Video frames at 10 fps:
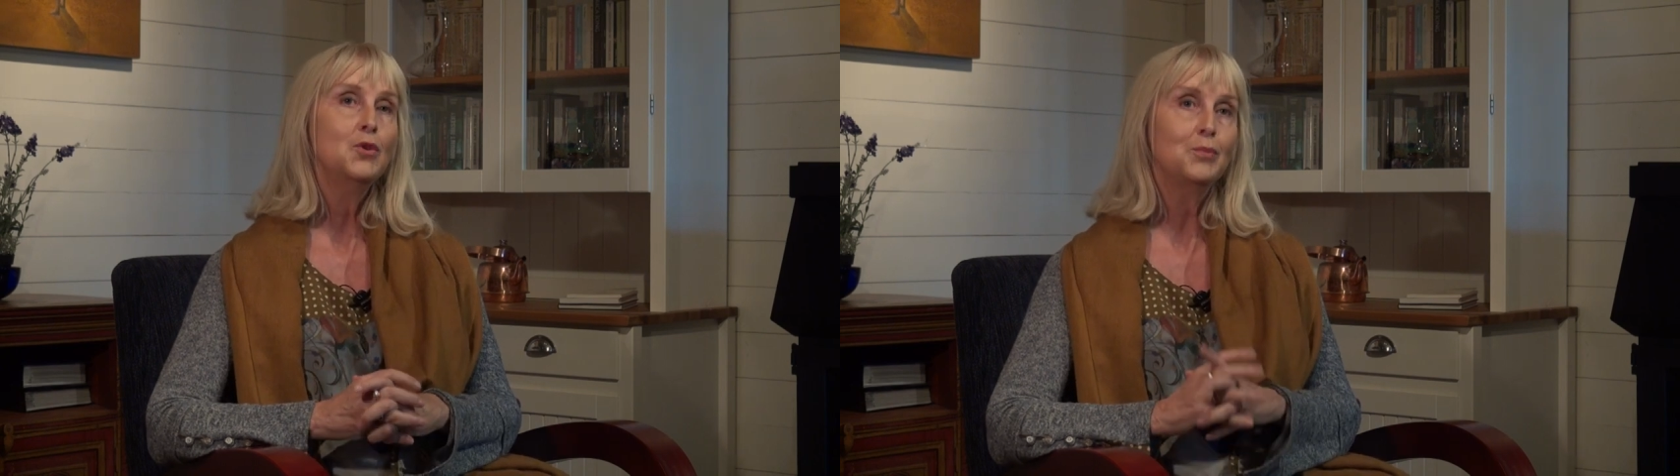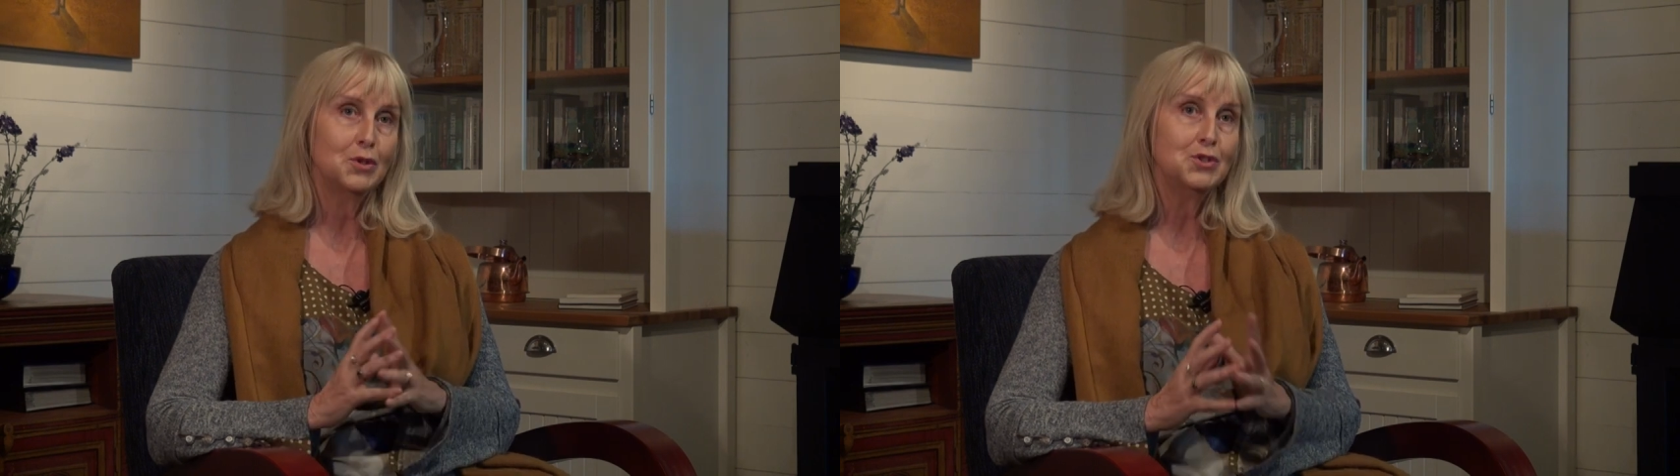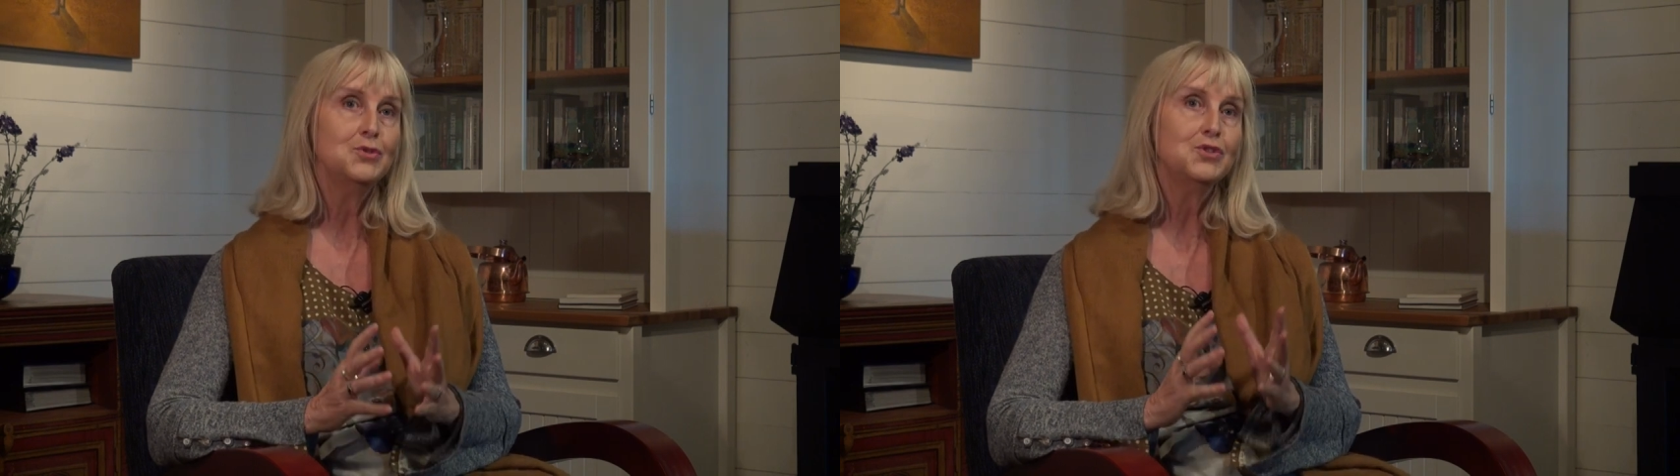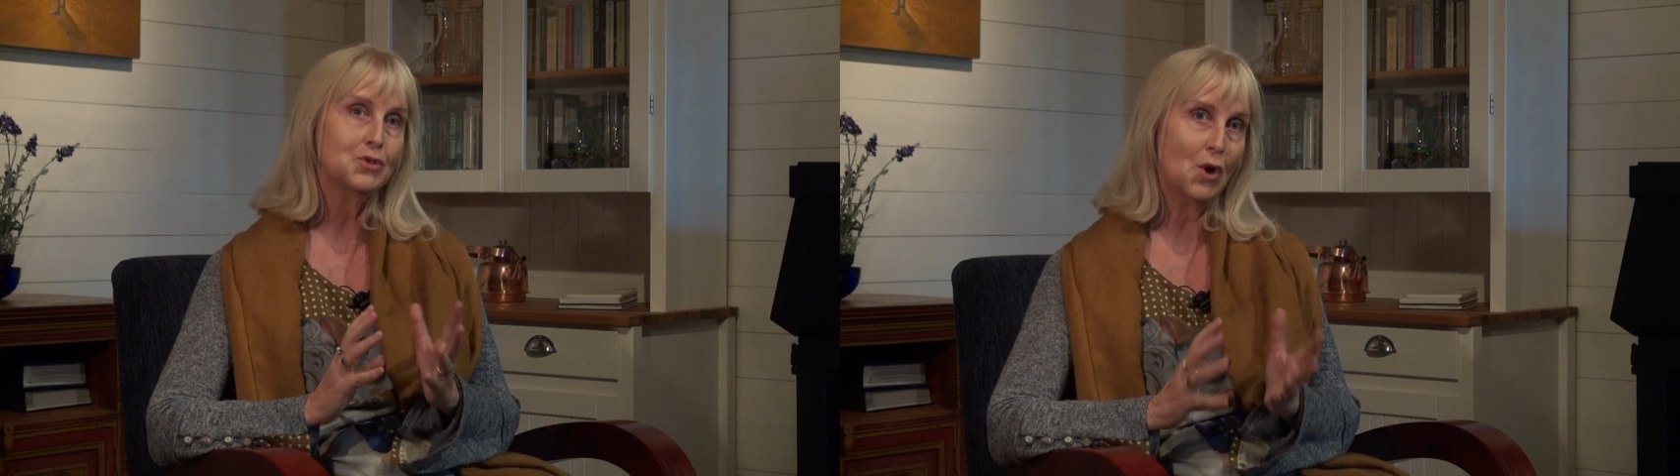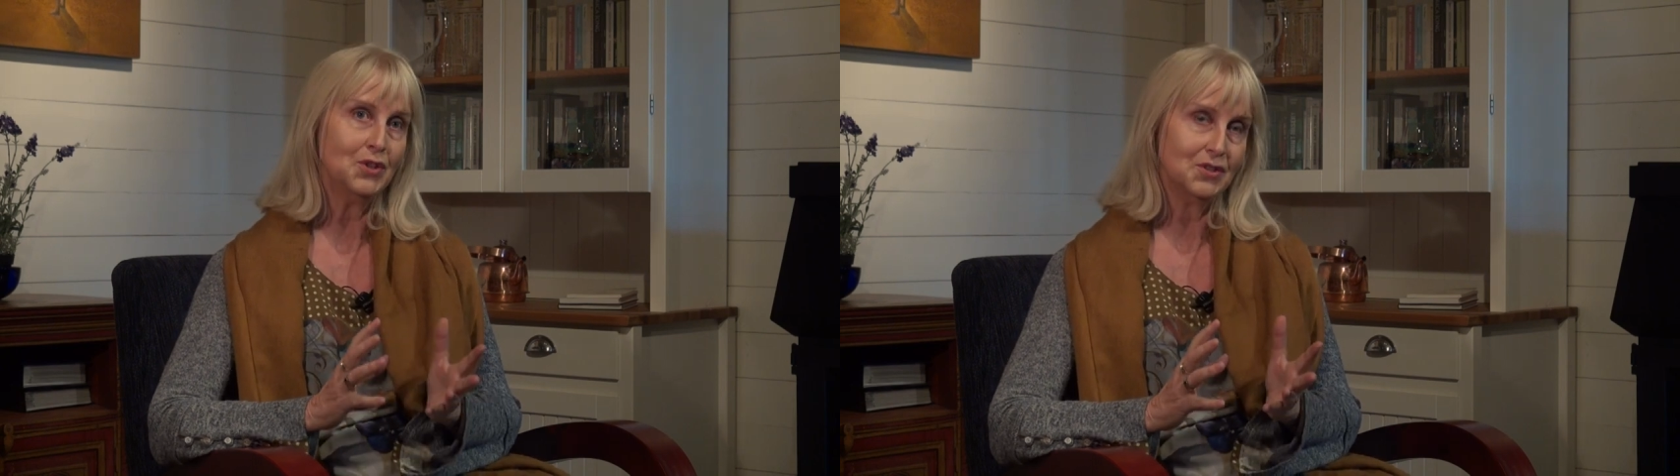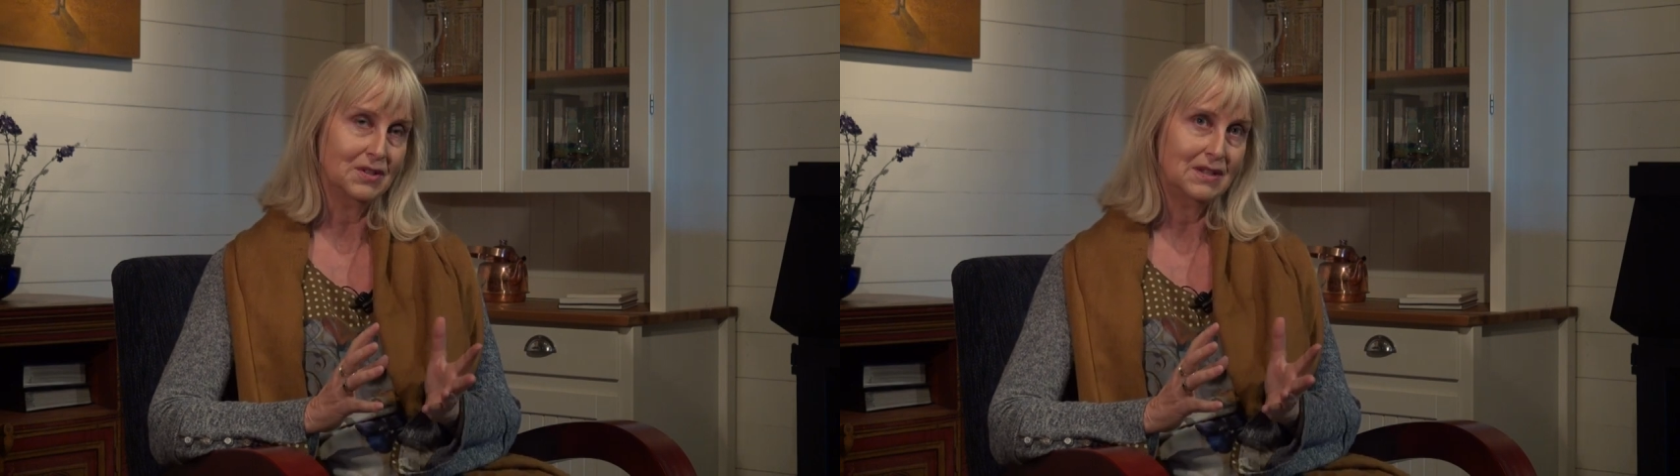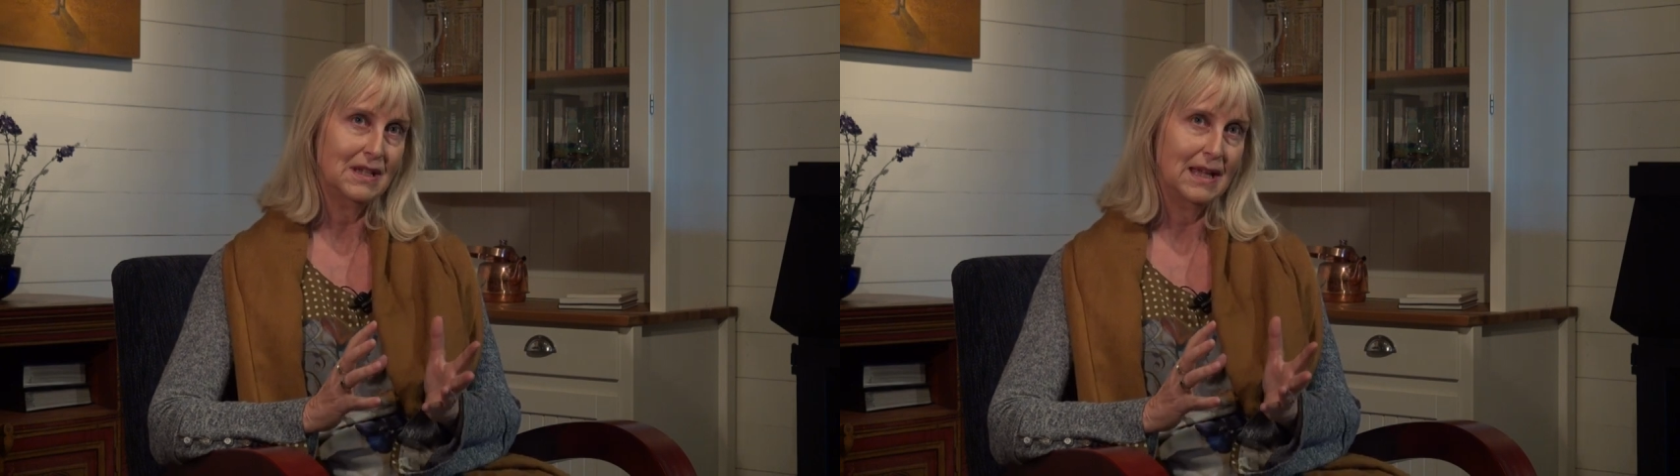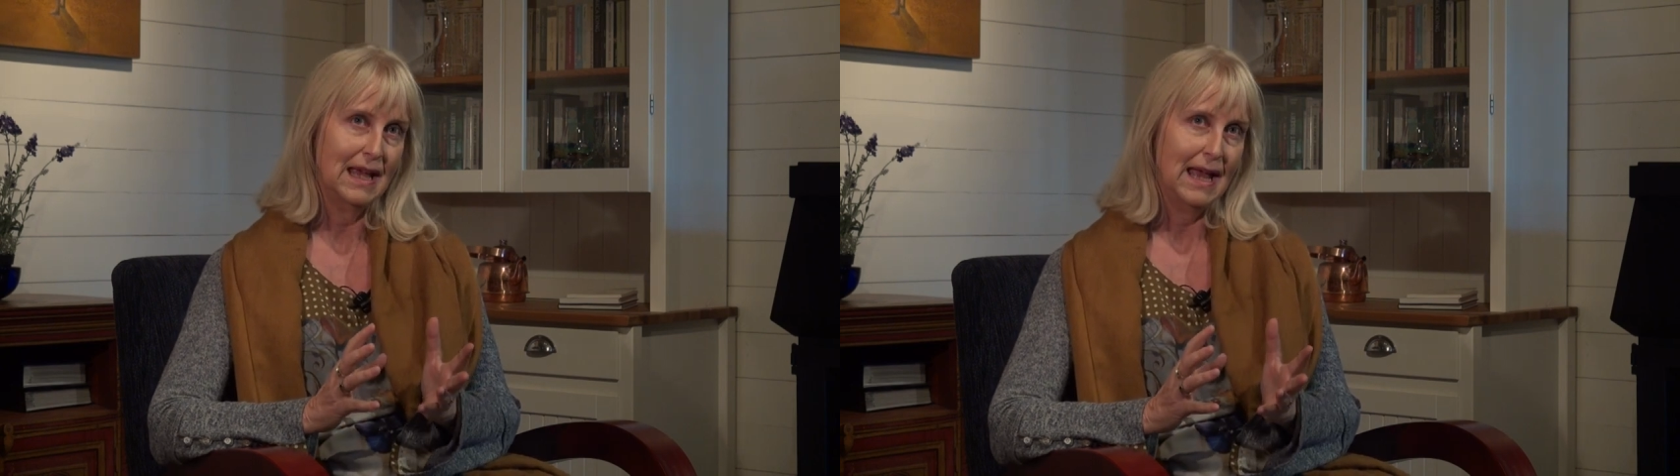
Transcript: who produced cotton.